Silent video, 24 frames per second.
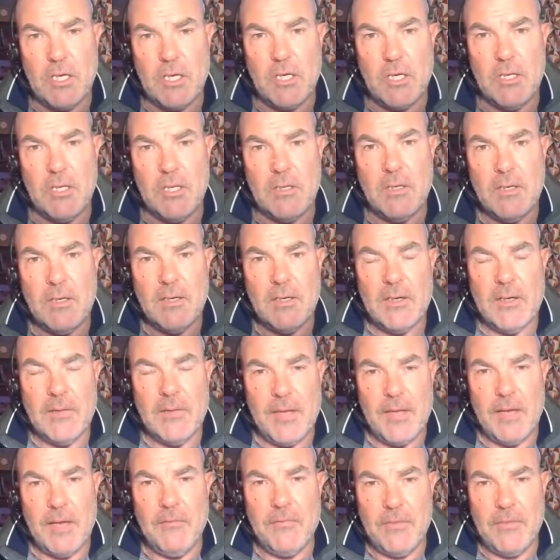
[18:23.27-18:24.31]
And
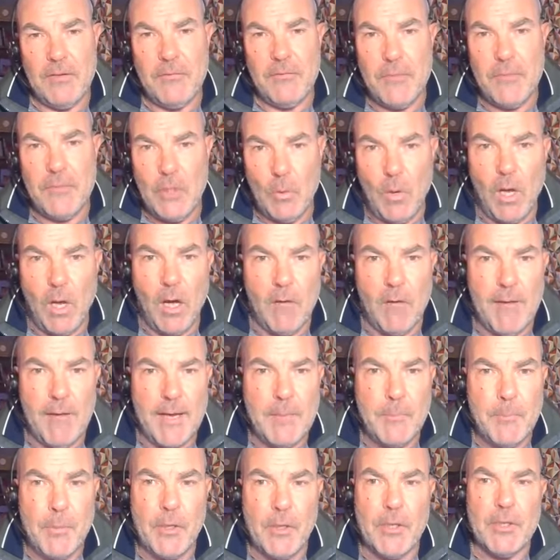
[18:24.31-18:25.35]
if if you are a
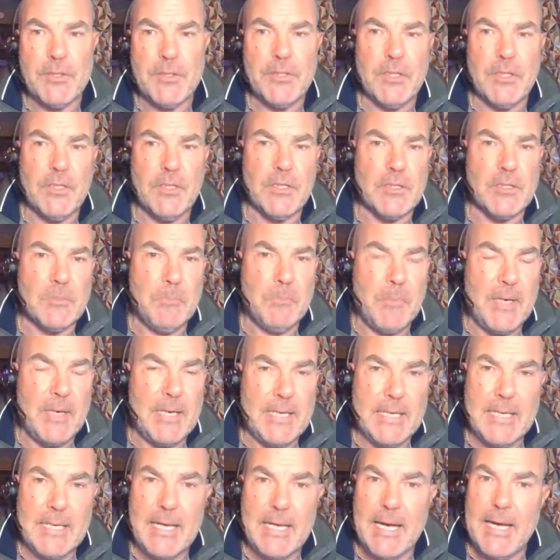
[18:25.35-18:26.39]
person that's been
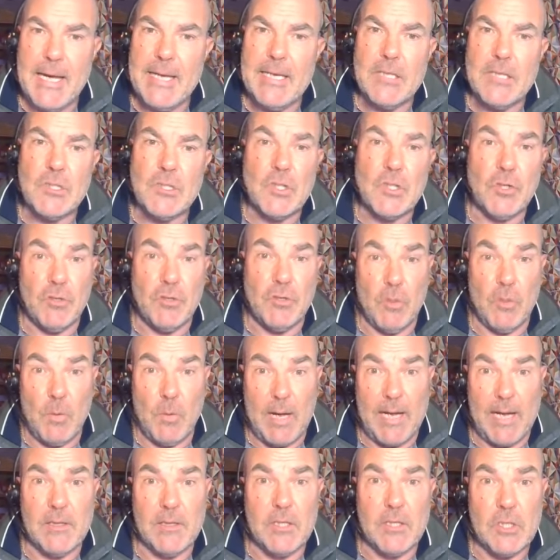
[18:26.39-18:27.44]
engaged
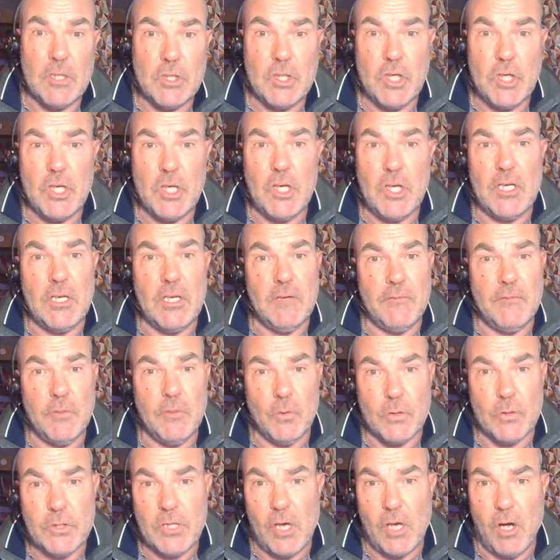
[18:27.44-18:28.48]
throughout the journey of
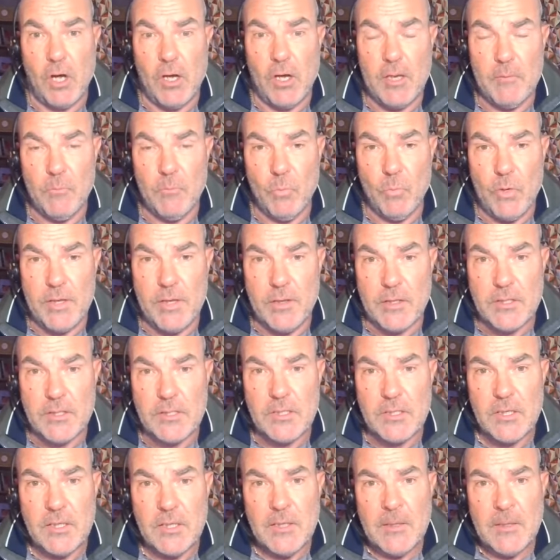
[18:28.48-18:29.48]
your time with us,